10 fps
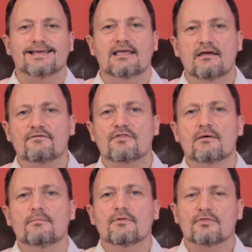Give
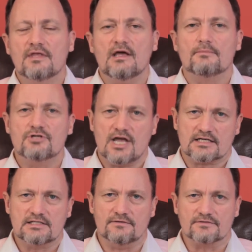them the
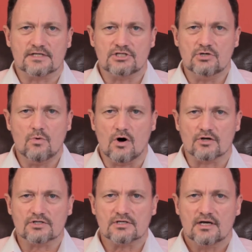objectives that you
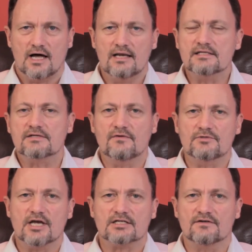want. A list of
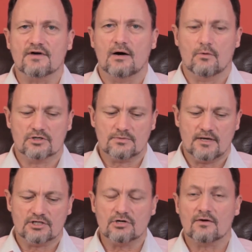objectives. I want to
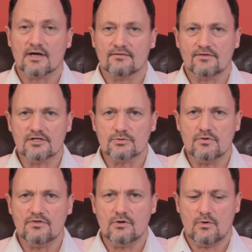make sure I cover this
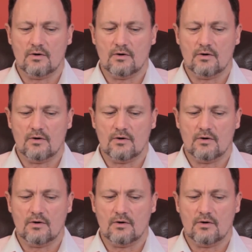with you.